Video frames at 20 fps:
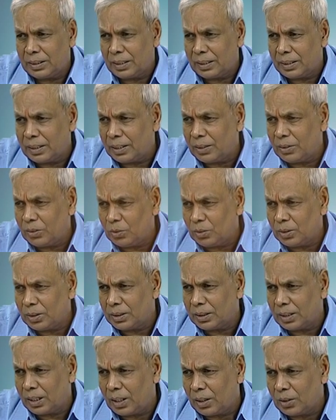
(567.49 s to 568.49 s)
Other
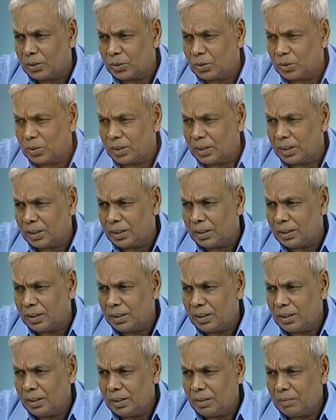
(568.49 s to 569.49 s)
uses are also there,
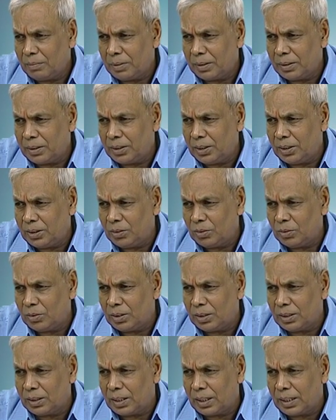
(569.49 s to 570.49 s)
but these
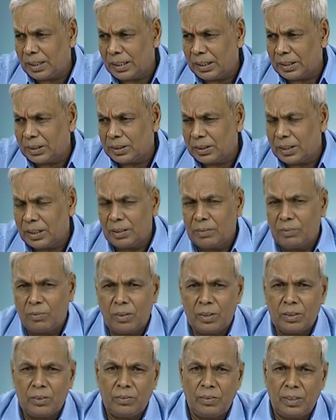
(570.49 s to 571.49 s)
uses are less than
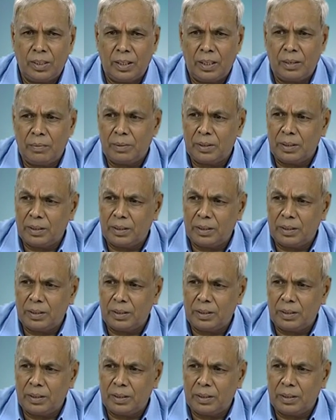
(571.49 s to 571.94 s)
what we are having